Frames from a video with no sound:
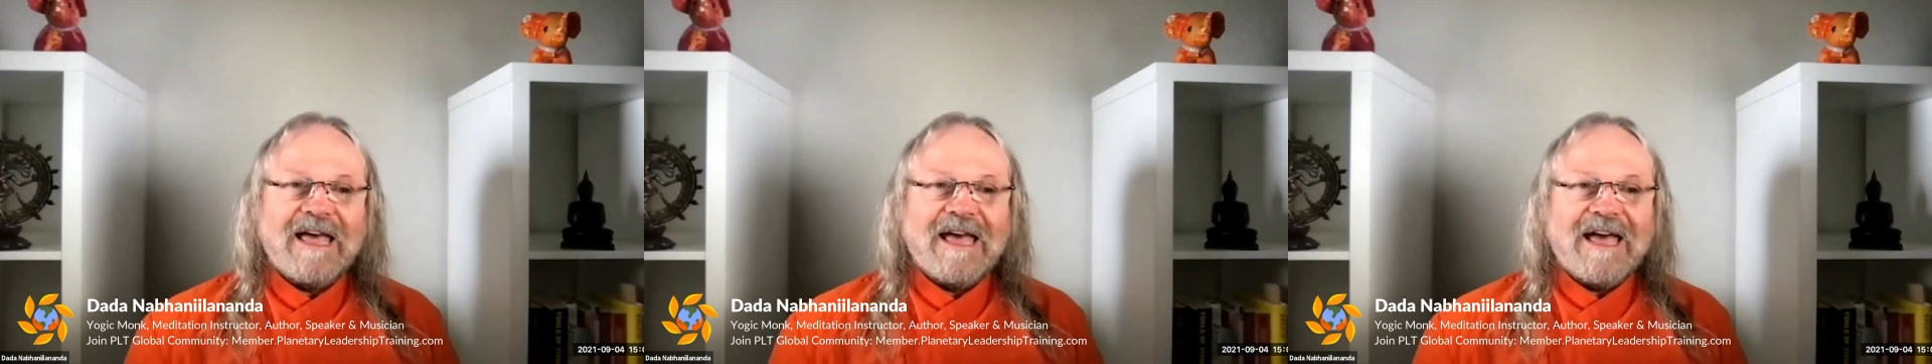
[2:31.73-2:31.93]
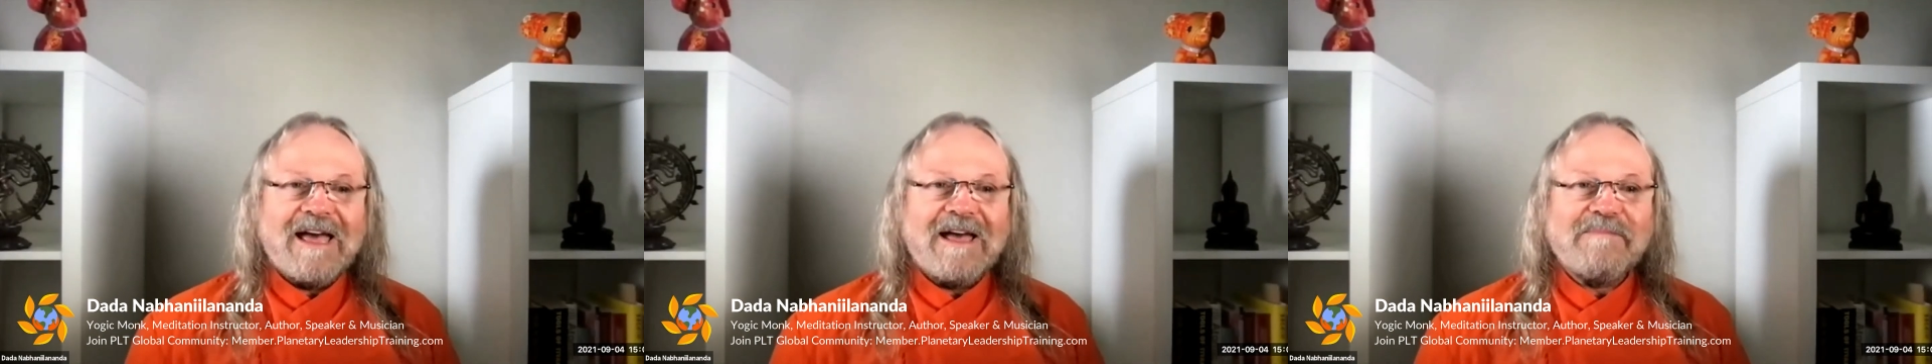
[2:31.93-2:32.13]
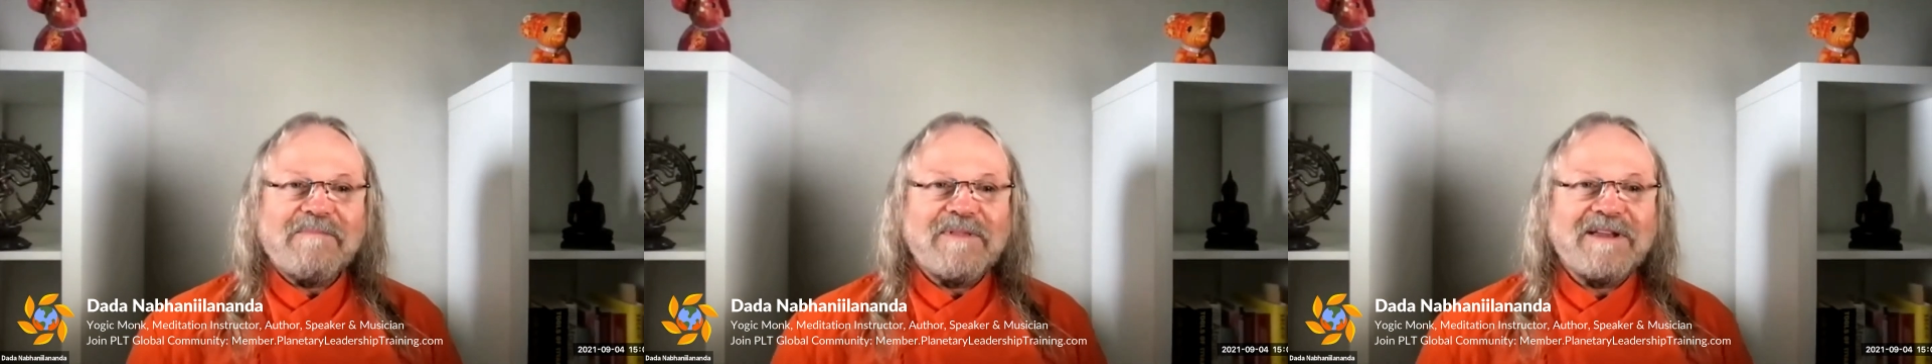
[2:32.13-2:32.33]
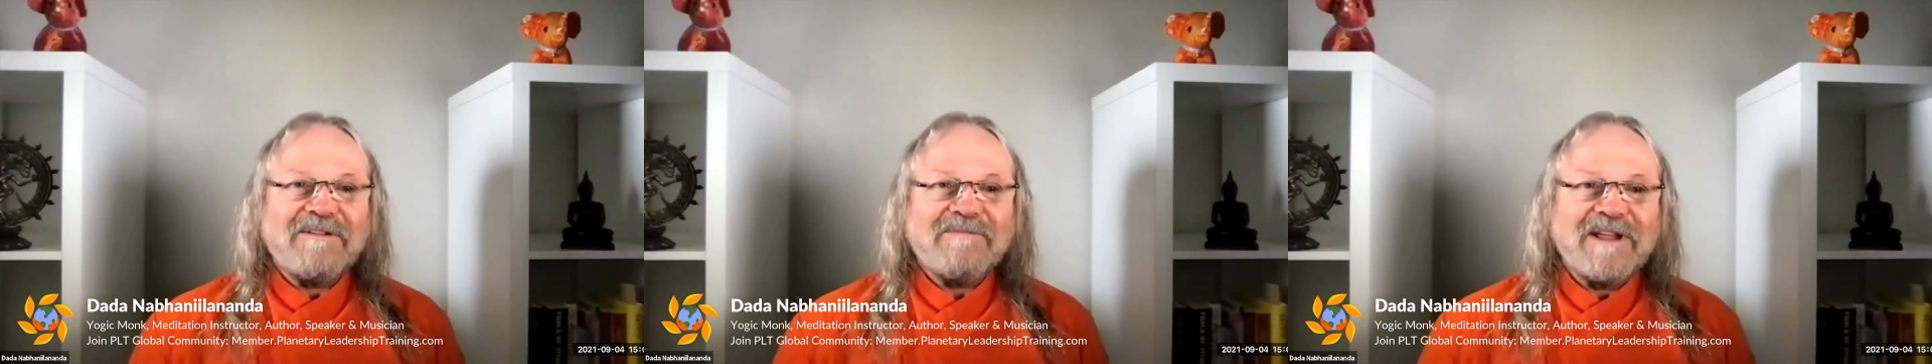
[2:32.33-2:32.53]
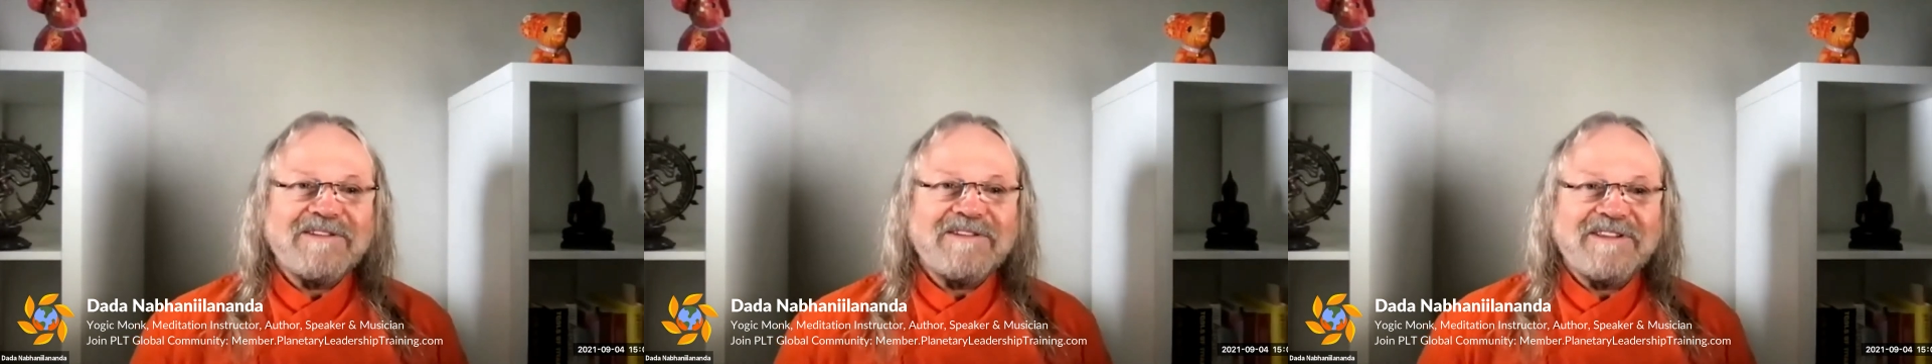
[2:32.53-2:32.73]
that
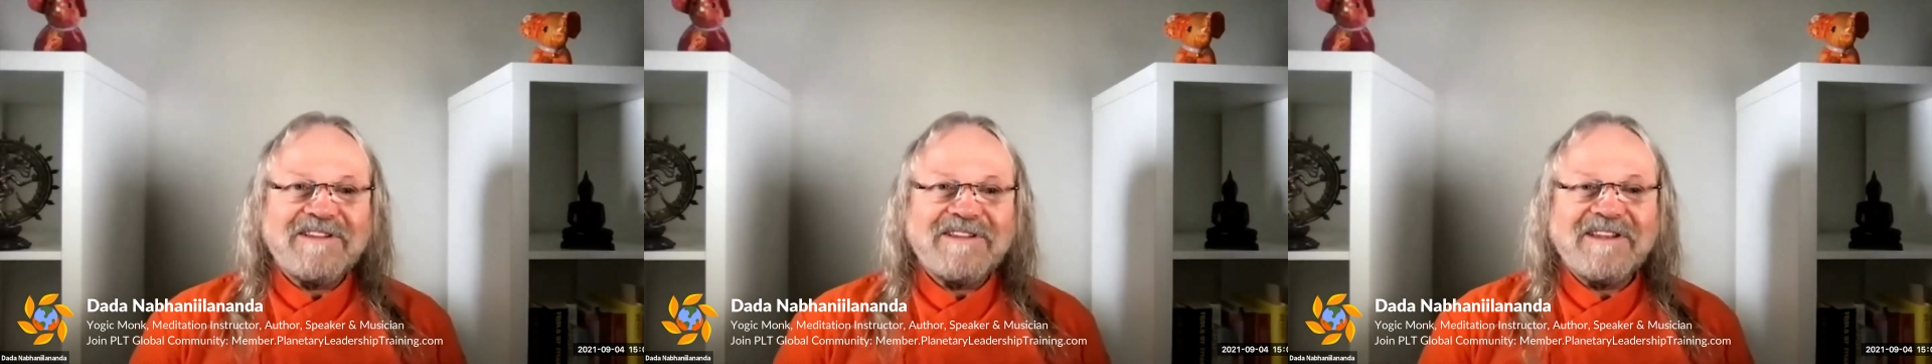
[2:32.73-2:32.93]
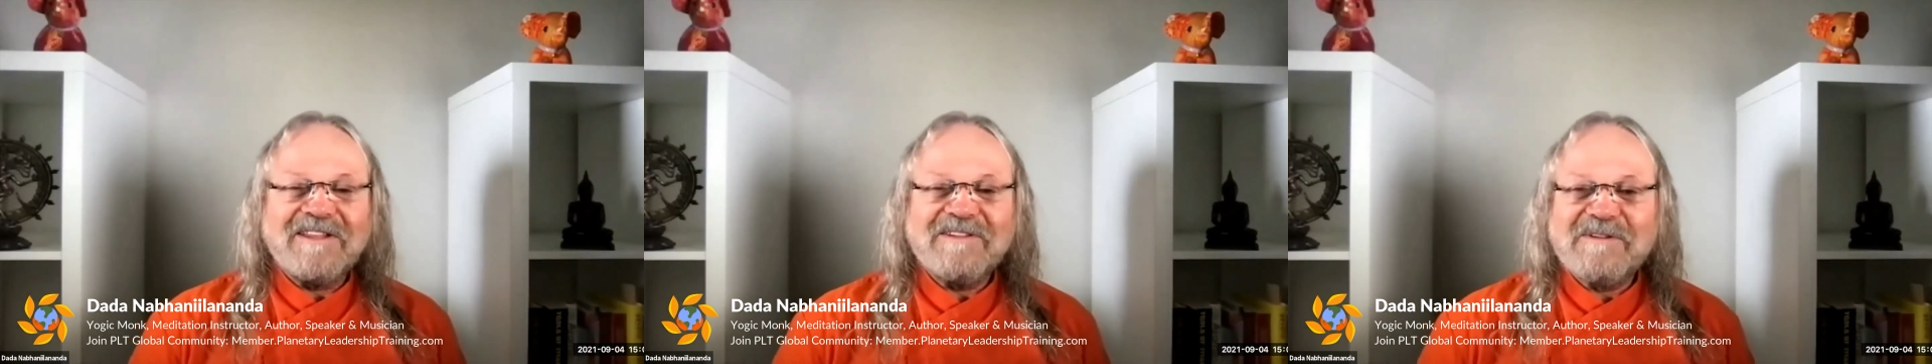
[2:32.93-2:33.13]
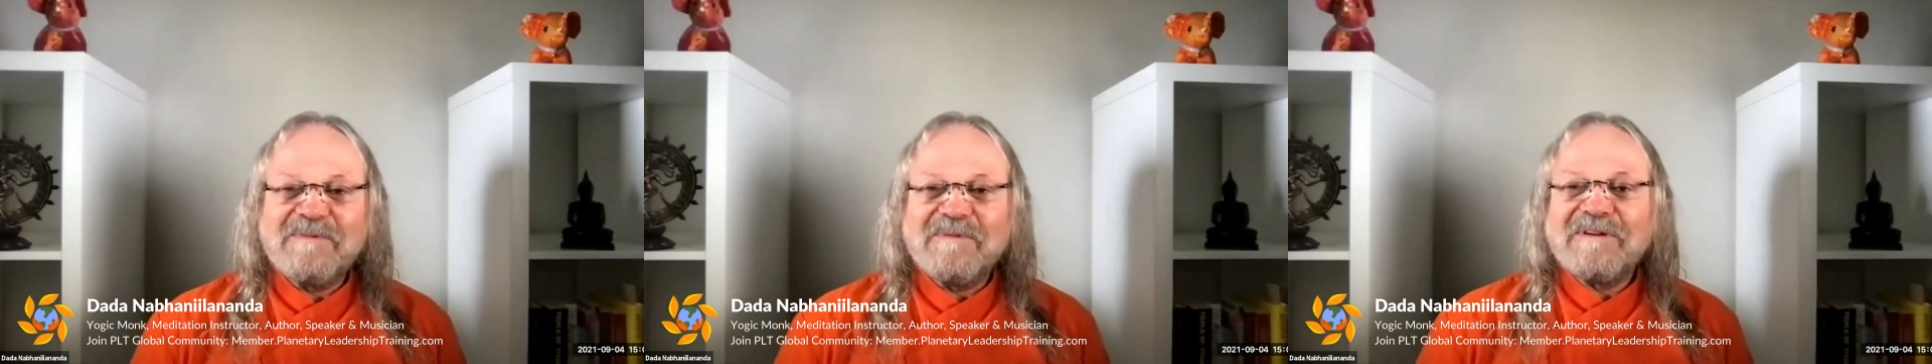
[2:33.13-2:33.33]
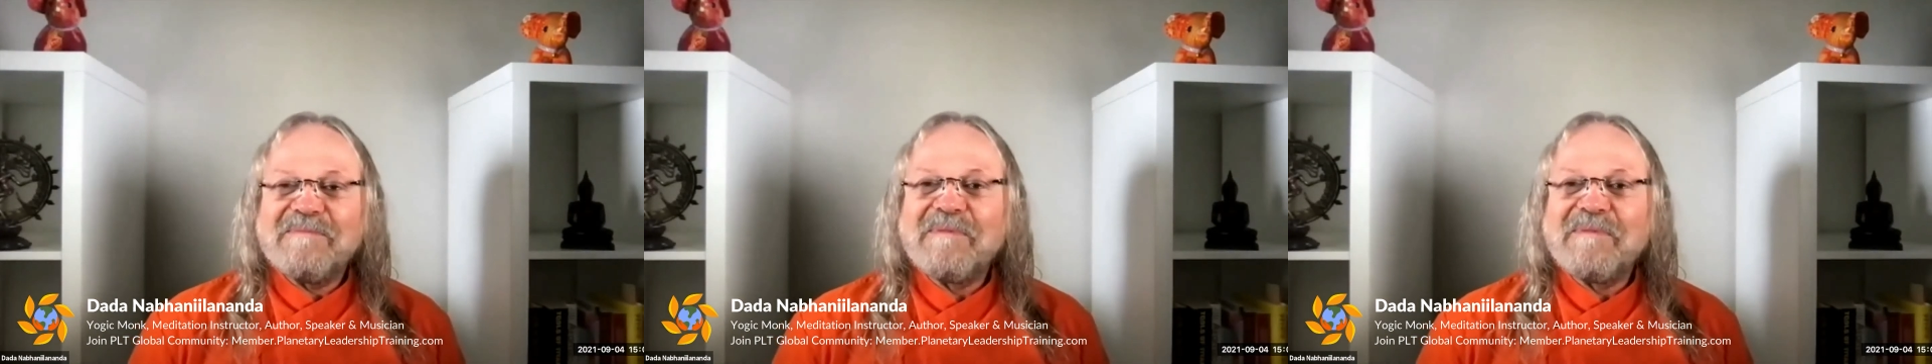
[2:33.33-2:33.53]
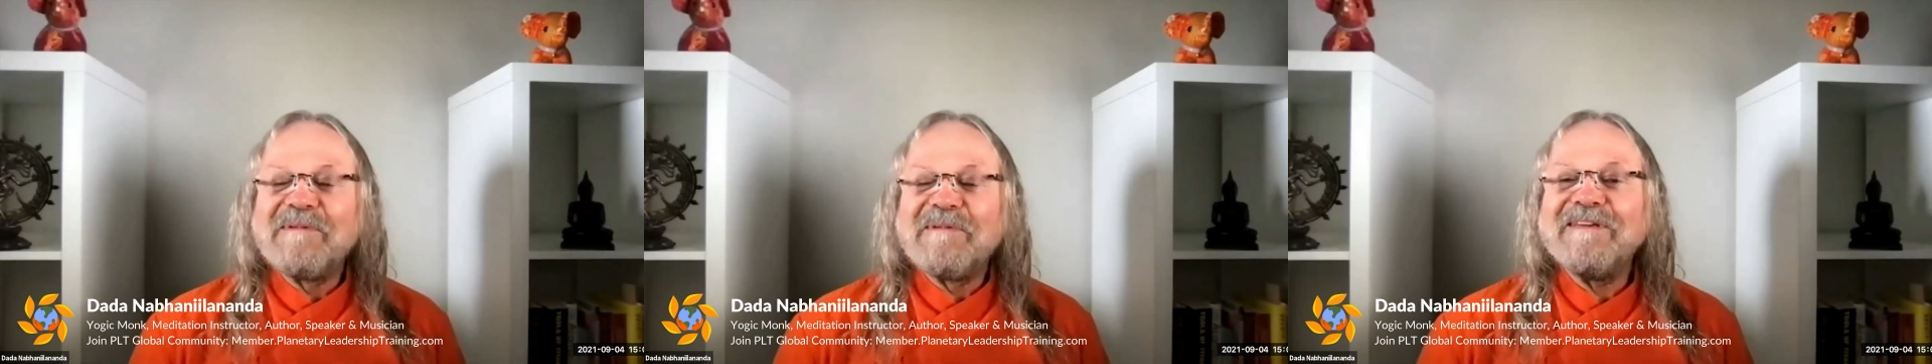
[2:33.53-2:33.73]
Ranjit will
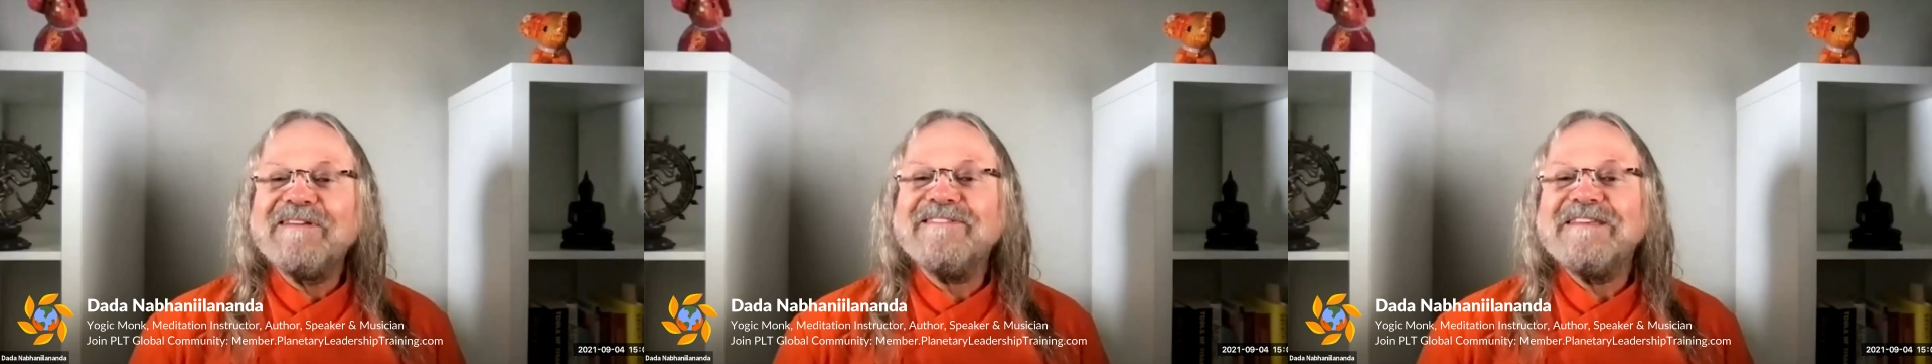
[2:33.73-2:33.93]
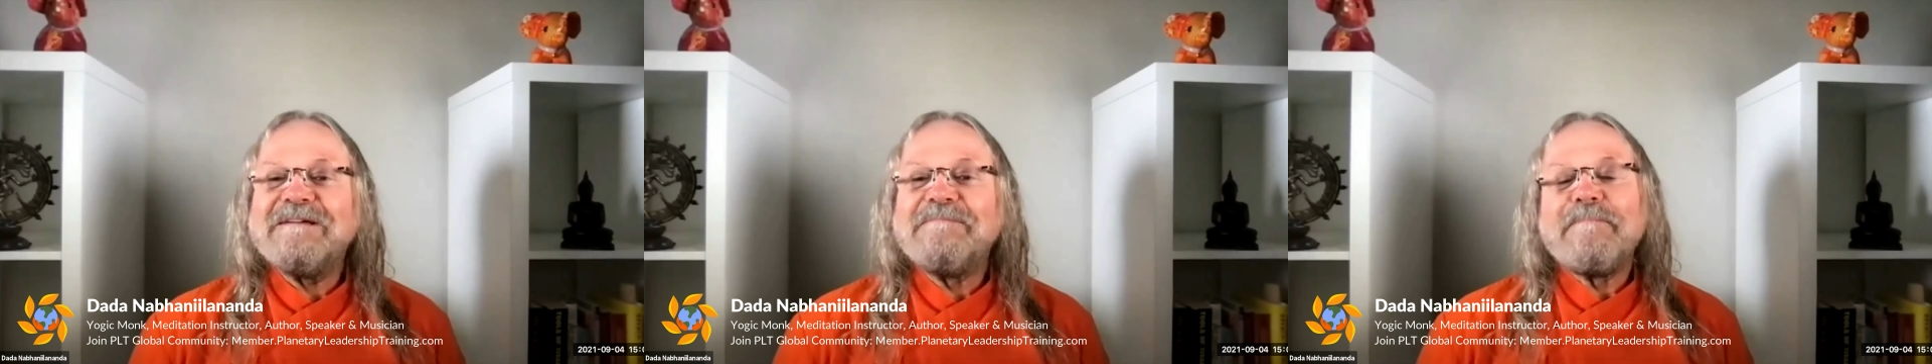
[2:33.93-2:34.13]
remember this.